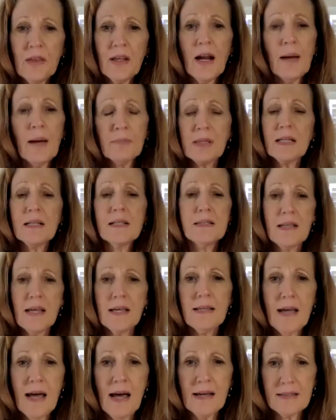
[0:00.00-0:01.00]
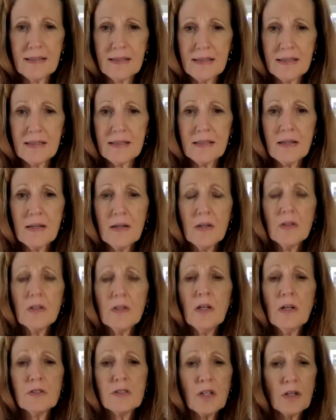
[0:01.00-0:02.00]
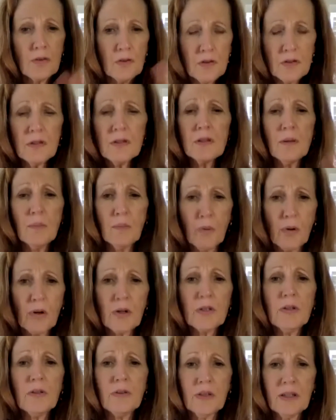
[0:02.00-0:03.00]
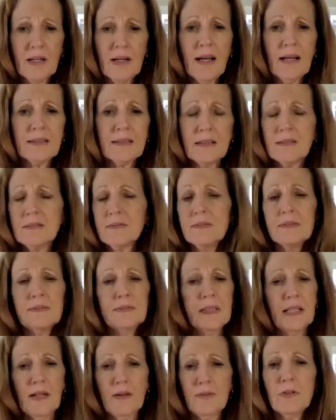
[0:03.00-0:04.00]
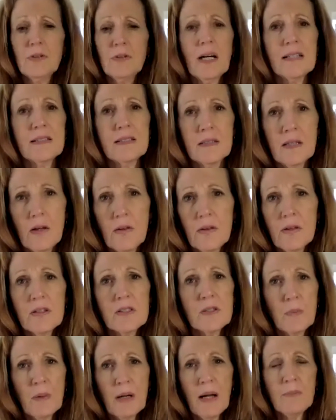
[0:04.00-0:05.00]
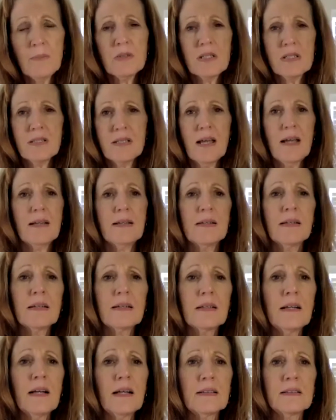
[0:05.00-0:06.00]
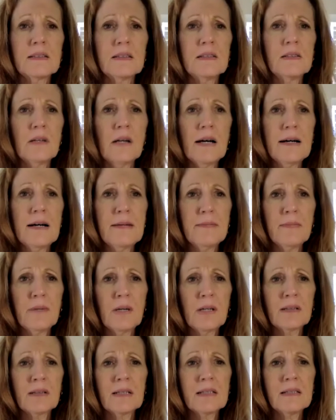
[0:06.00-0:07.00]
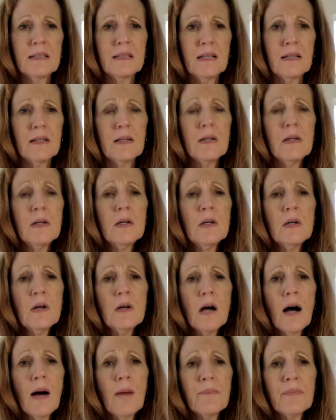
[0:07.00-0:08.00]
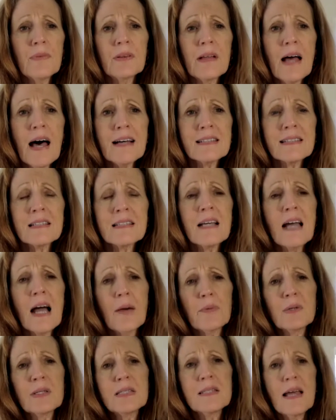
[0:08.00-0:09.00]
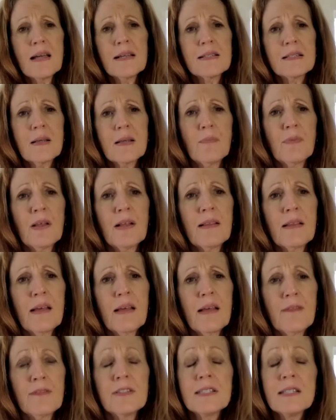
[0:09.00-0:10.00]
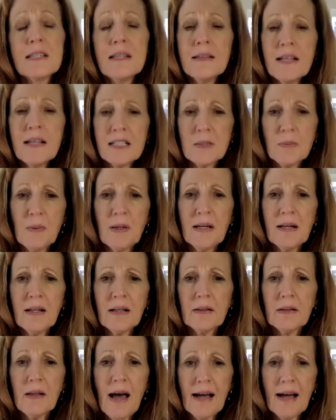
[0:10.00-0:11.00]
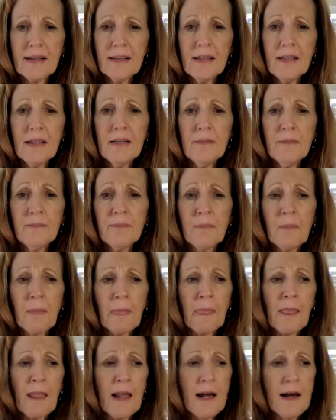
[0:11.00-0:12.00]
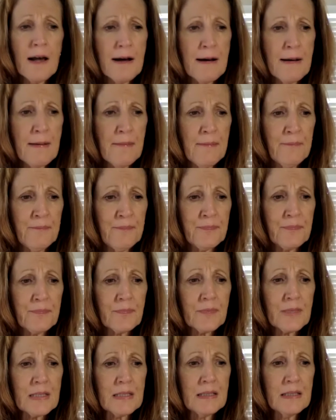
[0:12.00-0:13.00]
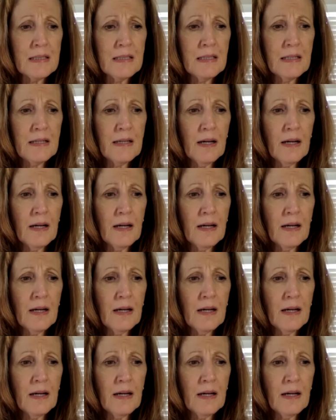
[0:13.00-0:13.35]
I'm going to say yes. So the more you connect it, you guys know this, but I'm just saying, get connected on LinkedIn. Lastly, I would say something that I've seen that's been lacking in